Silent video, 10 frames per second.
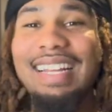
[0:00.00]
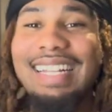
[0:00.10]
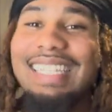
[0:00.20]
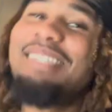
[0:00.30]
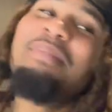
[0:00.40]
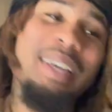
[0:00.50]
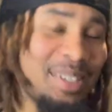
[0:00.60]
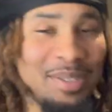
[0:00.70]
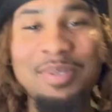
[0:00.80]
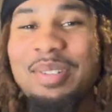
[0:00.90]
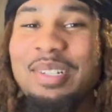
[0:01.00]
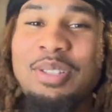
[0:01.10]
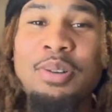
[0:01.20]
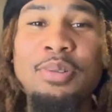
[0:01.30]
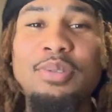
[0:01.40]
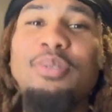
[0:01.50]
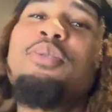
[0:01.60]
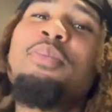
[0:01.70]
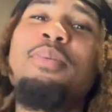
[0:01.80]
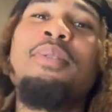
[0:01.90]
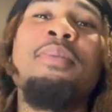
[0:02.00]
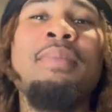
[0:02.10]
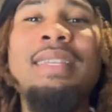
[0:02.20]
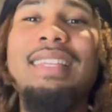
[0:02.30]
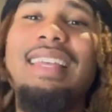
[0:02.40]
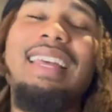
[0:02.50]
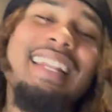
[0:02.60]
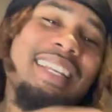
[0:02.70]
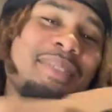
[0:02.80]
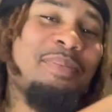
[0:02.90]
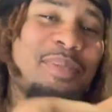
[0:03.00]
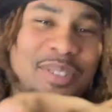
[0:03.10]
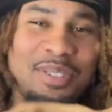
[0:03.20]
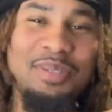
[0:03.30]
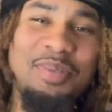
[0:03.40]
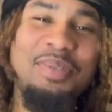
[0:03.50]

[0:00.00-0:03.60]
Let's make it do what it do. You support me, and I support you.